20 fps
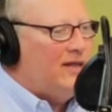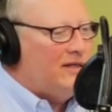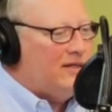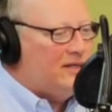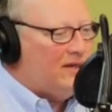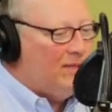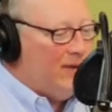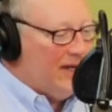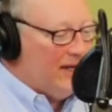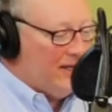
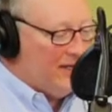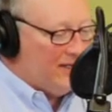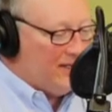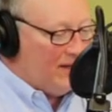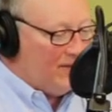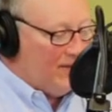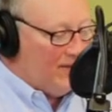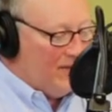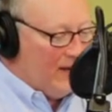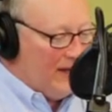Somebody does
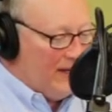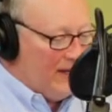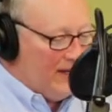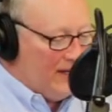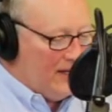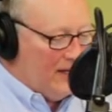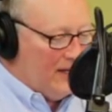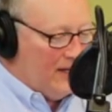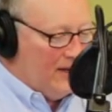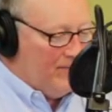come to mind.
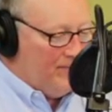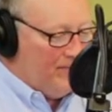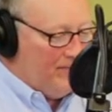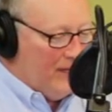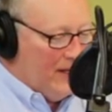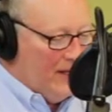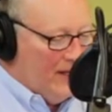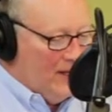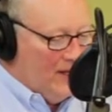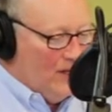
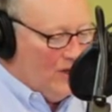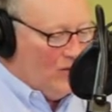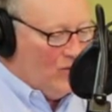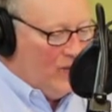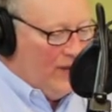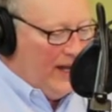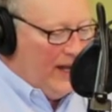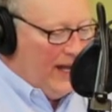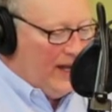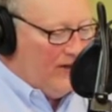
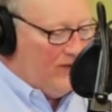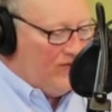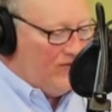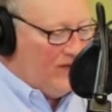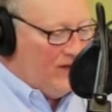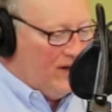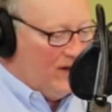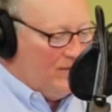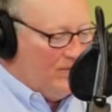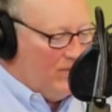We have
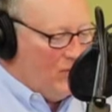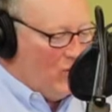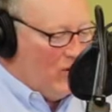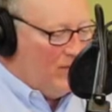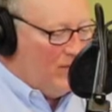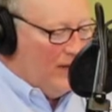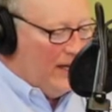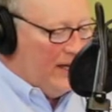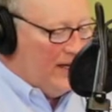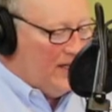board
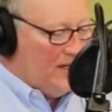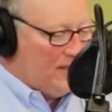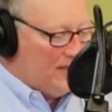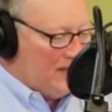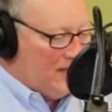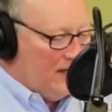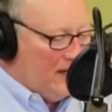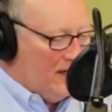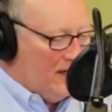meetings